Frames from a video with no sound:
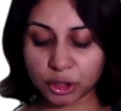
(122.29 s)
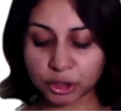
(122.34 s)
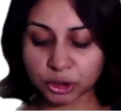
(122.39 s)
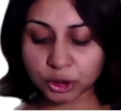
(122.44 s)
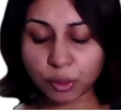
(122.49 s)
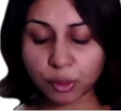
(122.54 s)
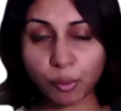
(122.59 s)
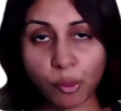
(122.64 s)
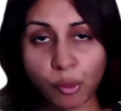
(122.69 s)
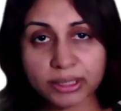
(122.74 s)

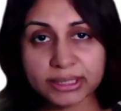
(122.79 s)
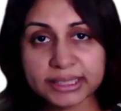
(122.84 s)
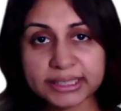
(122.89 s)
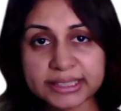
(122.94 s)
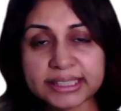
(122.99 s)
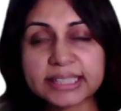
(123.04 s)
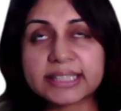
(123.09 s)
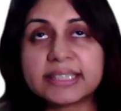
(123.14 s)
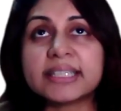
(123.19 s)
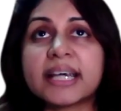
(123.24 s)
So, what
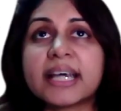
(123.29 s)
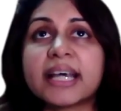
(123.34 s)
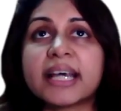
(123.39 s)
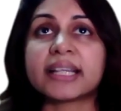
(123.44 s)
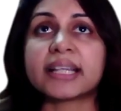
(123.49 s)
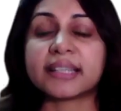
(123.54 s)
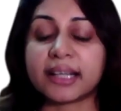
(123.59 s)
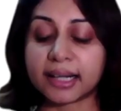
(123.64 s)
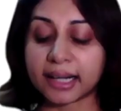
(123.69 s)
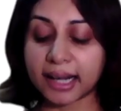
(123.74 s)
is it?
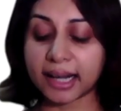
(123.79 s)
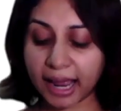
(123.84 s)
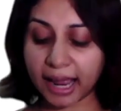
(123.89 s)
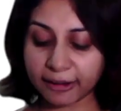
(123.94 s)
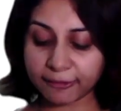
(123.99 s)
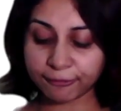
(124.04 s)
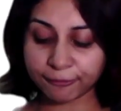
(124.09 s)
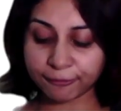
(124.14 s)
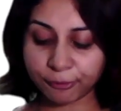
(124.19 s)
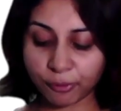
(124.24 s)
The
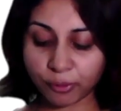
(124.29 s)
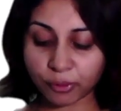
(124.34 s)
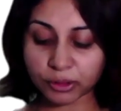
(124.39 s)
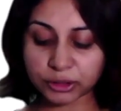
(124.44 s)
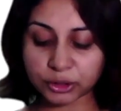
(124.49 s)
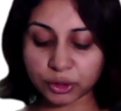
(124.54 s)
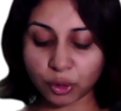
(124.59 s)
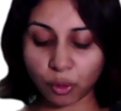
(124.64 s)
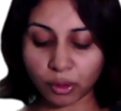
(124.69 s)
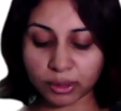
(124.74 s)
life
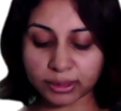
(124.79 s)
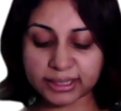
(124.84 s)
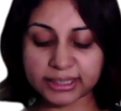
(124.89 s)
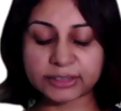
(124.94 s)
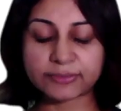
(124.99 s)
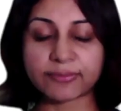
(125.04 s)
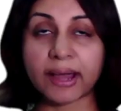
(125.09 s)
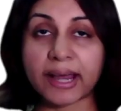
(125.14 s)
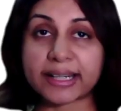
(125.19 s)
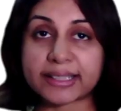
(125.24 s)
force or
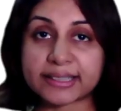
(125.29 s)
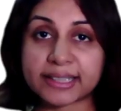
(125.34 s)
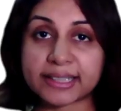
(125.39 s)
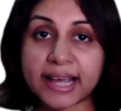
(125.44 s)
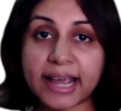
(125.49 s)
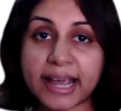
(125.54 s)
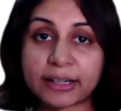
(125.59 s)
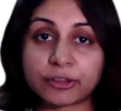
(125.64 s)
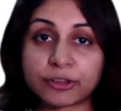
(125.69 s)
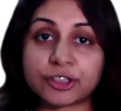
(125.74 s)
this vital
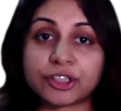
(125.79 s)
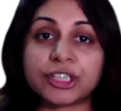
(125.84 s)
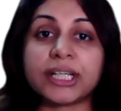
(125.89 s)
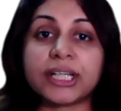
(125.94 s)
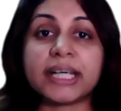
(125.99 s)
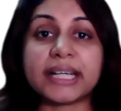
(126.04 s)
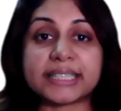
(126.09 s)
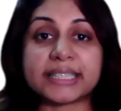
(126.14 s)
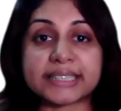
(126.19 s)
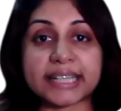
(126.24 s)
energy,
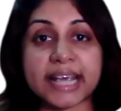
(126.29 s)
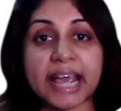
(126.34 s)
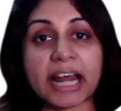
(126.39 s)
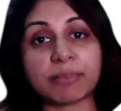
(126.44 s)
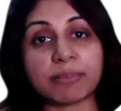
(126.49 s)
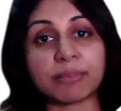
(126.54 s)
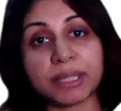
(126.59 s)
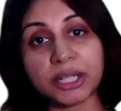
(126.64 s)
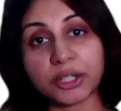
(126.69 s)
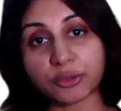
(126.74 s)
it
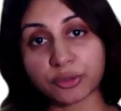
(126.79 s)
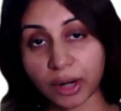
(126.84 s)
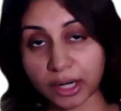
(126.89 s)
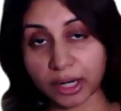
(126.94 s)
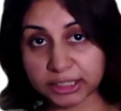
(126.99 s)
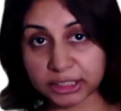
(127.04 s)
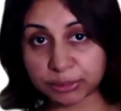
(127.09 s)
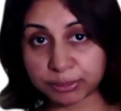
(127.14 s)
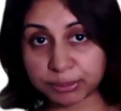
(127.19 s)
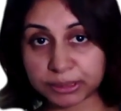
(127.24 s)
can be
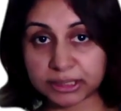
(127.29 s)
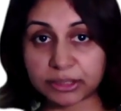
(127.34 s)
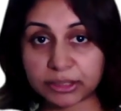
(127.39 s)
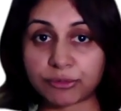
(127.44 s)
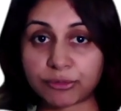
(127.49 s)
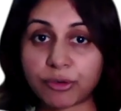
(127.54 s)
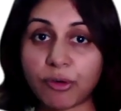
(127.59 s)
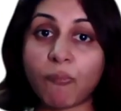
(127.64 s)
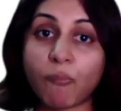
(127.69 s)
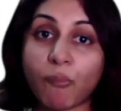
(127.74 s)

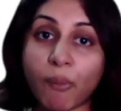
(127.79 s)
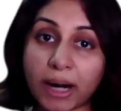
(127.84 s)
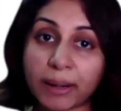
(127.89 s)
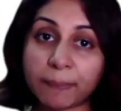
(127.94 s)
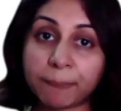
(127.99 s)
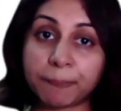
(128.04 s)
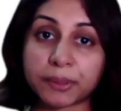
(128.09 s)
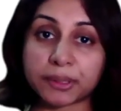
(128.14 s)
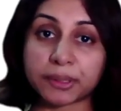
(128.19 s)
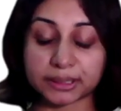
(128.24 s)
transmitted from
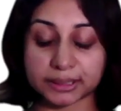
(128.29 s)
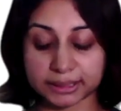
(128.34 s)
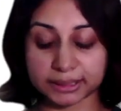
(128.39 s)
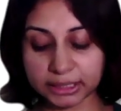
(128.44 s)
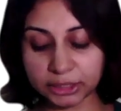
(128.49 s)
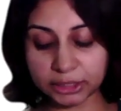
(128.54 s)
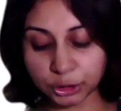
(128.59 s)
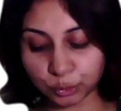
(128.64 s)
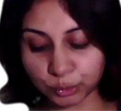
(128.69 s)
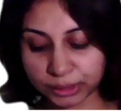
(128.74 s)
one
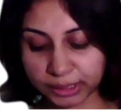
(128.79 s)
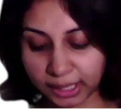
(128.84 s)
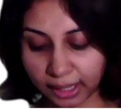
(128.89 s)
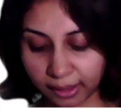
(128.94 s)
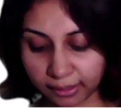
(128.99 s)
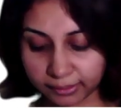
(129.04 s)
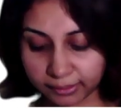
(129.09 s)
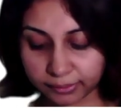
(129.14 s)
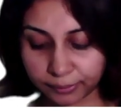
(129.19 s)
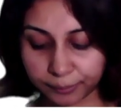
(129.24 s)
person to the
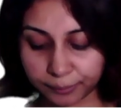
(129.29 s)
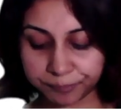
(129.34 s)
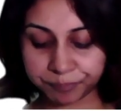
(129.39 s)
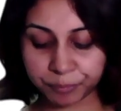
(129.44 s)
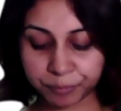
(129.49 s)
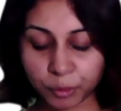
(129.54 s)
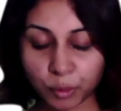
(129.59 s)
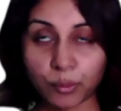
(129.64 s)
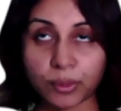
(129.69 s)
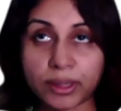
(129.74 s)
other.
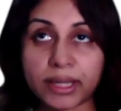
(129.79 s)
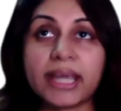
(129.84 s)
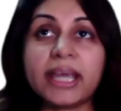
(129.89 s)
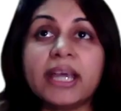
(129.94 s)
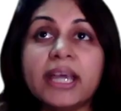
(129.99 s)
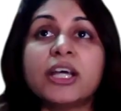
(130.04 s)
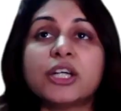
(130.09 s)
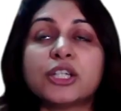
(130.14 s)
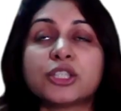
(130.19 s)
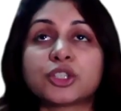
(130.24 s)
Okay,
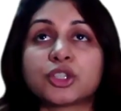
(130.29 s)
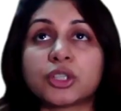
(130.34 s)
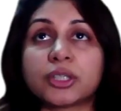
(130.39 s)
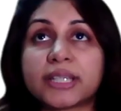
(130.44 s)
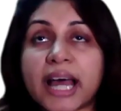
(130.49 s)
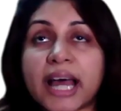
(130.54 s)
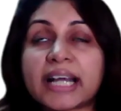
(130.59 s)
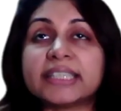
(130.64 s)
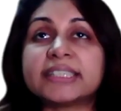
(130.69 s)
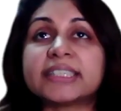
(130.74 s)
so
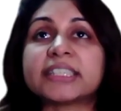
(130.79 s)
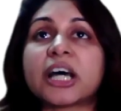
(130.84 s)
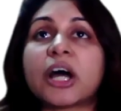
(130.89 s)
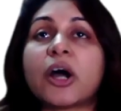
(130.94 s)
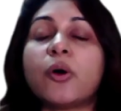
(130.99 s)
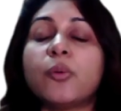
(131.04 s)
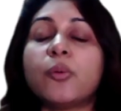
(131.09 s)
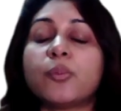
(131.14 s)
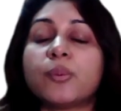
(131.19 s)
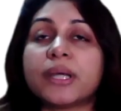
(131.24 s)
that's
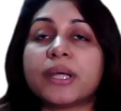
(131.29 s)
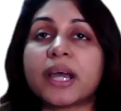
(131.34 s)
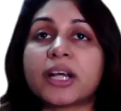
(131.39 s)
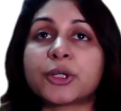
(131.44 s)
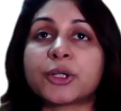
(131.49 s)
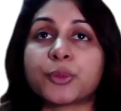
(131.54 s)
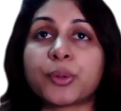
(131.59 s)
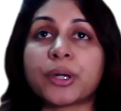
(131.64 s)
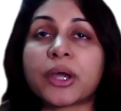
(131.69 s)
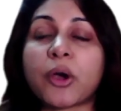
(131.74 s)
how we
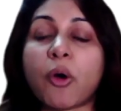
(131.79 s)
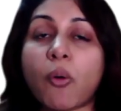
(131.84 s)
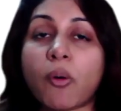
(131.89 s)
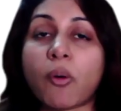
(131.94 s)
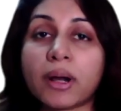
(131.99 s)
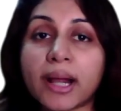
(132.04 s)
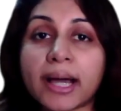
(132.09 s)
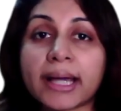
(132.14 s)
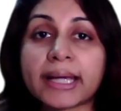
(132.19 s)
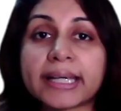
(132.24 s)
are doing
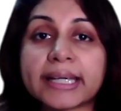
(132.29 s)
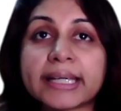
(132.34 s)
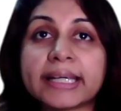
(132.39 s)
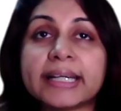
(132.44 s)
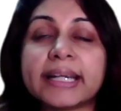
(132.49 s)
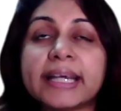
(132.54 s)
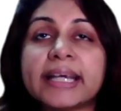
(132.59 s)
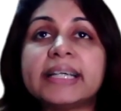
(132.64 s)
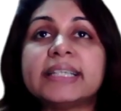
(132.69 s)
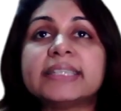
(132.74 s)
all our
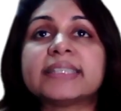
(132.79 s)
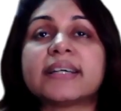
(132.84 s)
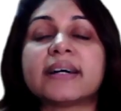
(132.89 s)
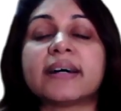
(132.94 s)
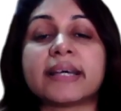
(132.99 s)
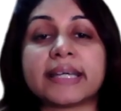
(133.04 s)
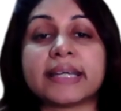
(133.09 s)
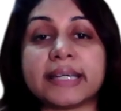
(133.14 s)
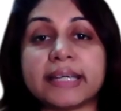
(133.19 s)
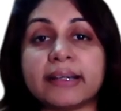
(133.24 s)
healings.
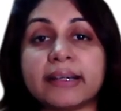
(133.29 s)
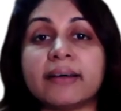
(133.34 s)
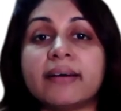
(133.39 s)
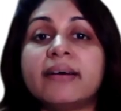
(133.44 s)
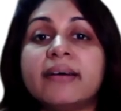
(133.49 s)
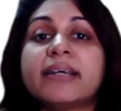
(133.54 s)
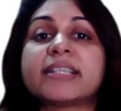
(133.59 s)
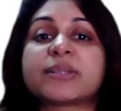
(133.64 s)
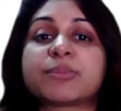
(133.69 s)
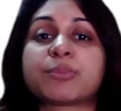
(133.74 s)
A
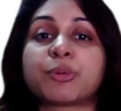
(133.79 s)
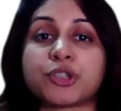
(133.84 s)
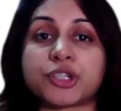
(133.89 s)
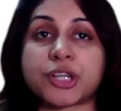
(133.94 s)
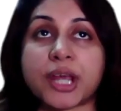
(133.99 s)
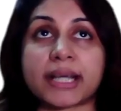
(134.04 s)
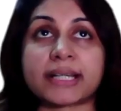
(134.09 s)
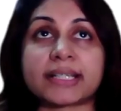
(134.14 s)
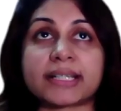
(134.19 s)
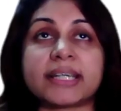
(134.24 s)
healer is
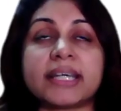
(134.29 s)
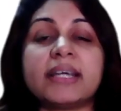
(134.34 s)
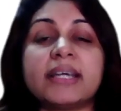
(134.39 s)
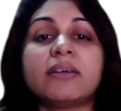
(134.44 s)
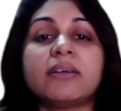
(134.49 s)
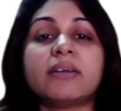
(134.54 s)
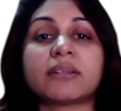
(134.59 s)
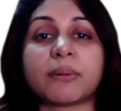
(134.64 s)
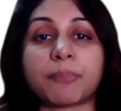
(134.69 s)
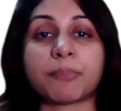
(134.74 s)

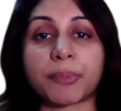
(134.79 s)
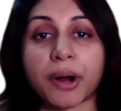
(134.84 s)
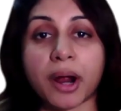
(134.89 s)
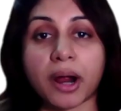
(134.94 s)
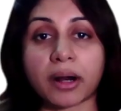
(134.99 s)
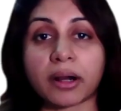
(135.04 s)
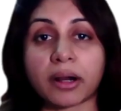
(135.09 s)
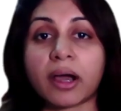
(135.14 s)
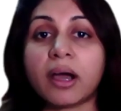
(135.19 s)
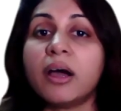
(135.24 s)
projecting the
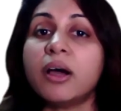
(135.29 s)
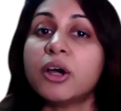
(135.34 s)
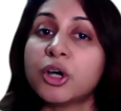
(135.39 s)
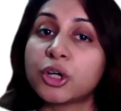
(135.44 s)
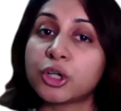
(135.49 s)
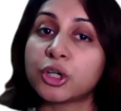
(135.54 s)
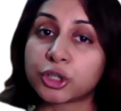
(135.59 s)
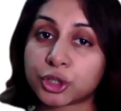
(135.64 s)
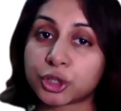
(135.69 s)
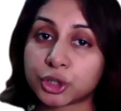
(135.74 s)
prana
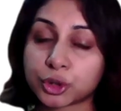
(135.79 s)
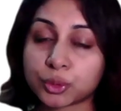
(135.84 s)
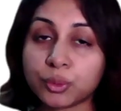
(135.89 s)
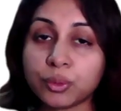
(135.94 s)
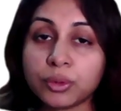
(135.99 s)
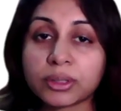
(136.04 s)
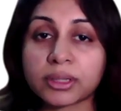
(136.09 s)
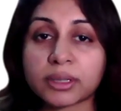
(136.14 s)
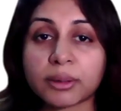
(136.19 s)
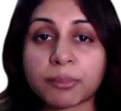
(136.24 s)

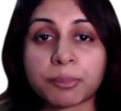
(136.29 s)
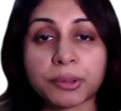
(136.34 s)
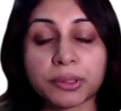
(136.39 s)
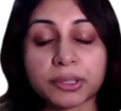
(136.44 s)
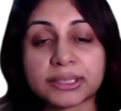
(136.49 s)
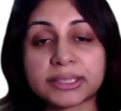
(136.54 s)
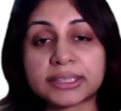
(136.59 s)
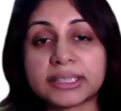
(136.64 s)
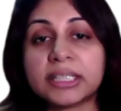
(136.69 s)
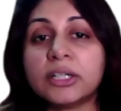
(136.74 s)
to the
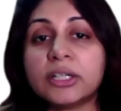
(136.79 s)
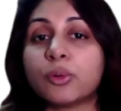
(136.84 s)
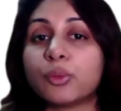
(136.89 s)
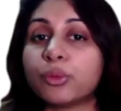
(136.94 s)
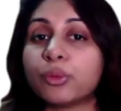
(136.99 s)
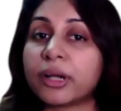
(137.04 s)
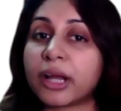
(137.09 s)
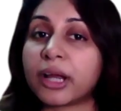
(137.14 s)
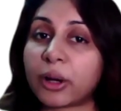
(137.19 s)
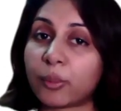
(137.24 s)
person
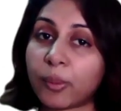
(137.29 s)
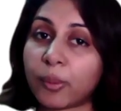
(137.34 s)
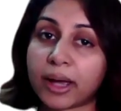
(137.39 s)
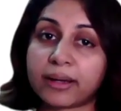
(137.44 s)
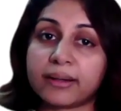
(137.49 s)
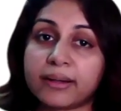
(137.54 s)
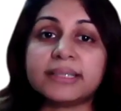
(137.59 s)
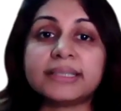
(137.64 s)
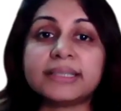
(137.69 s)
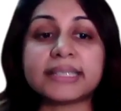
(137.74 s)
who
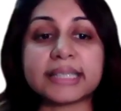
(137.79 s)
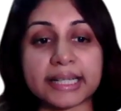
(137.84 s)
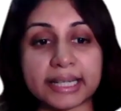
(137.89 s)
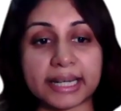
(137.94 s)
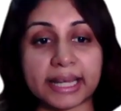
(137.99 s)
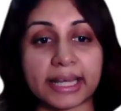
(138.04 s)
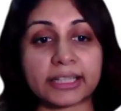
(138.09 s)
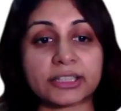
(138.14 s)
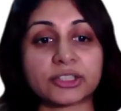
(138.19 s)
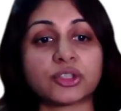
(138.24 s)
requires
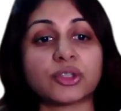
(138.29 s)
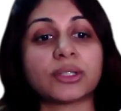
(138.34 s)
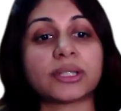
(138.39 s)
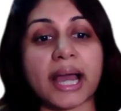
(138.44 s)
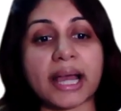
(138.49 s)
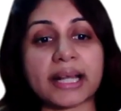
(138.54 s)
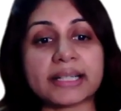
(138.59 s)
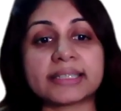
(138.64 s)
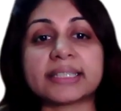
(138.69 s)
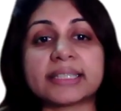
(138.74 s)
healing. So,
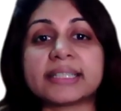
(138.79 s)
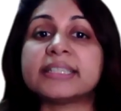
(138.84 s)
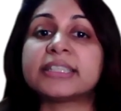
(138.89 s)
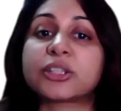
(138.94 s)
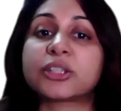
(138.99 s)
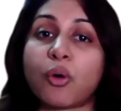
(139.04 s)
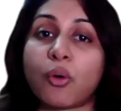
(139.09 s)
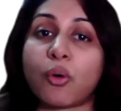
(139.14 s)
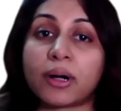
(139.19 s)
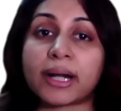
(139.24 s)
that
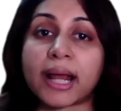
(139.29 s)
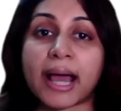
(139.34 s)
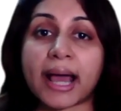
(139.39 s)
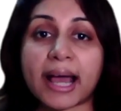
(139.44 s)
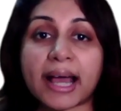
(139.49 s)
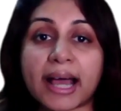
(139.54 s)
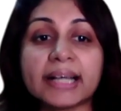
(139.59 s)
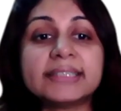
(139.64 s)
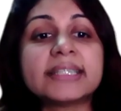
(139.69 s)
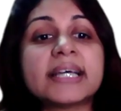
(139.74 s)
is called
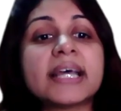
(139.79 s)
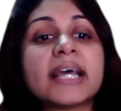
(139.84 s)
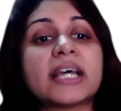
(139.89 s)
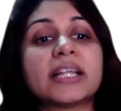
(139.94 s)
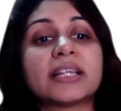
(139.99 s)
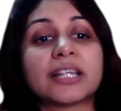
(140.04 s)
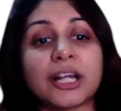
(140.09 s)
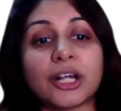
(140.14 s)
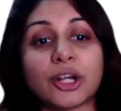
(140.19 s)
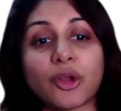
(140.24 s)
as
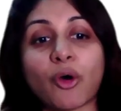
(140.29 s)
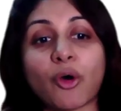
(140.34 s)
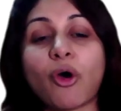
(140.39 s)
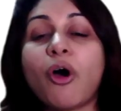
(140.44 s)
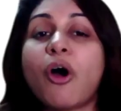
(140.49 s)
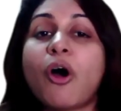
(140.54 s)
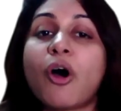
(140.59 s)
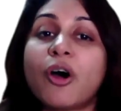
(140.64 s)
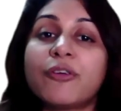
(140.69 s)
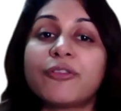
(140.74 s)
the
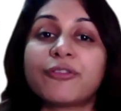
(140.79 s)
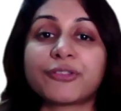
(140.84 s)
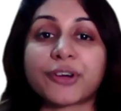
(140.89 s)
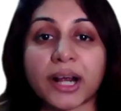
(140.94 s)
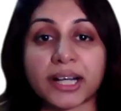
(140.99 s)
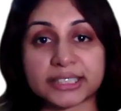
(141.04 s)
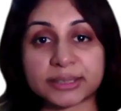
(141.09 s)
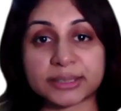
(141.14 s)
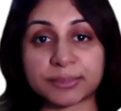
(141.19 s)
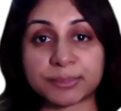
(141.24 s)
law of
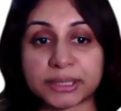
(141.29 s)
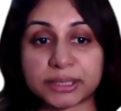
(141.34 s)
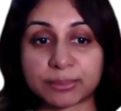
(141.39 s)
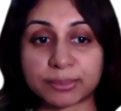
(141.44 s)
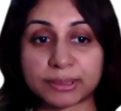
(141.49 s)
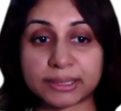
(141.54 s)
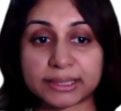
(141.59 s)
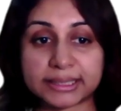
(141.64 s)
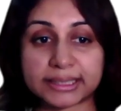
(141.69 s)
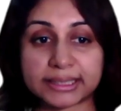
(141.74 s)

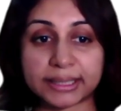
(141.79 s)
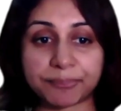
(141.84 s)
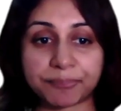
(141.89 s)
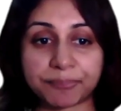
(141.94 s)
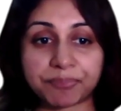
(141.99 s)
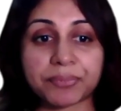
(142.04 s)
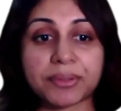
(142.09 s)
transmittability.